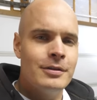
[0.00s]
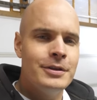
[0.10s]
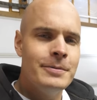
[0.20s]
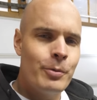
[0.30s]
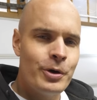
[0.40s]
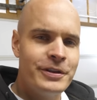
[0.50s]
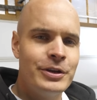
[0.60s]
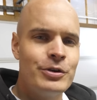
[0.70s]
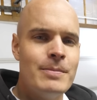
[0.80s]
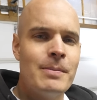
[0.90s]
The important
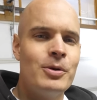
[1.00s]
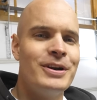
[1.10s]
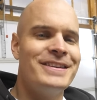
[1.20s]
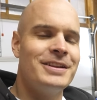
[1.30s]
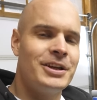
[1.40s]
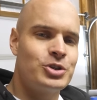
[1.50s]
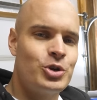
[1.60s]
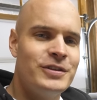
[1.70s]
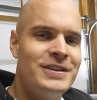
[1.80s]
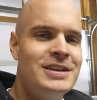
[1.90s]
thing to remember is
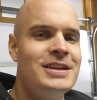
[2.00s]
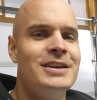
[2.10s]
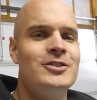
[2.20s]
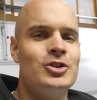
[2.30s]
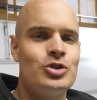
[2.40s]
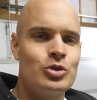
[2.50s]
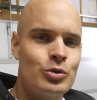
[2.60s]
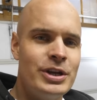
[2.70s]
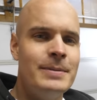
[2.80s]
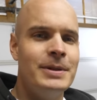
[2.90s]
electricity is
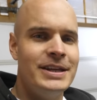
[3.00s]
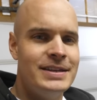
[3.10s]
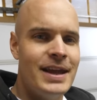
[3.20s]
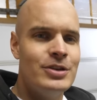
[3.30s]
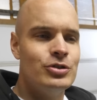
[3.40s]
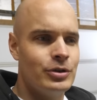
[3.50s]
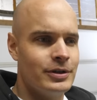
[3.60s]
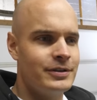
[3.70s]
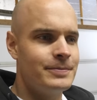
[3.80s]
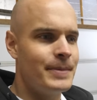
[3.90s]
extremely
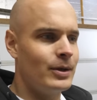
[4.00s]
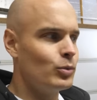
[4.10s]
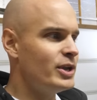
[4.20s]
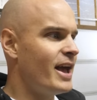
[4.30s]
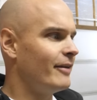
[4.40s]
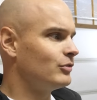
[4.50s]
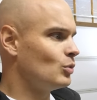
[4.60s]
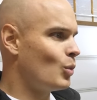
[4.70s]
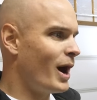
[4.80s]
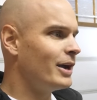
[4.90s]
dangerous, and we have to
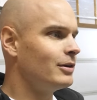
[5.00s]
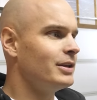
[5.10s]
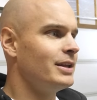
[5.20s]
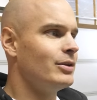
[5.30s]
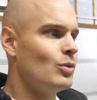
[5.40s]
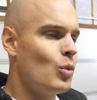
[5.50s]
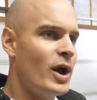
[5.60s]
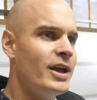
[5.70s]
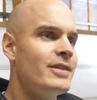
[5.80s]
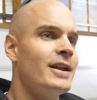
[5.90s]
wire it in a
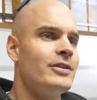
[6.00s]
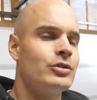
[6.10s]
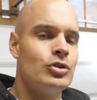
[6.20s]
way that it's